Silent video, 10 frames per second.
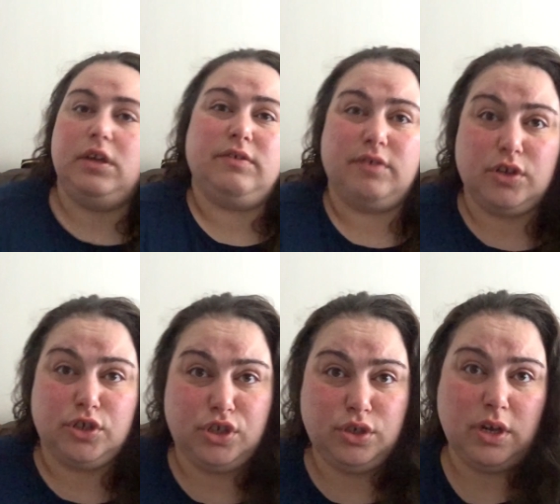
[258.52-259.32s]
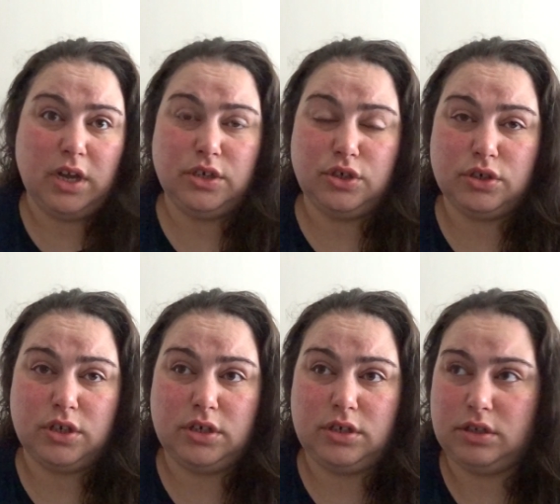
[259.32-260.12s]
got
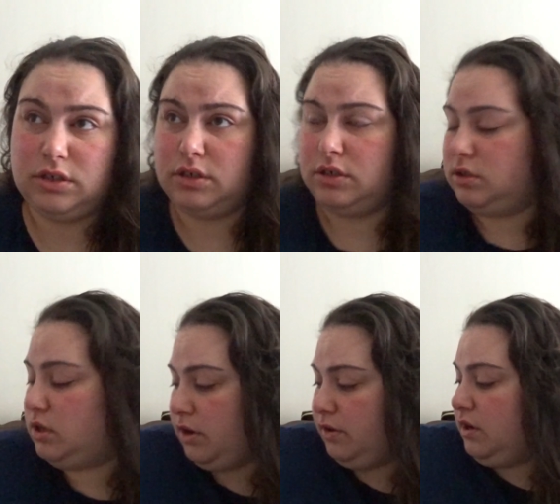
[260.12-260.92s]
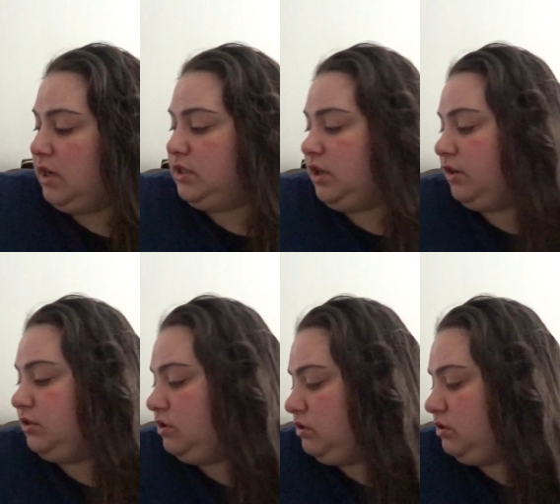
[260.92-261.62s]
200 no I don't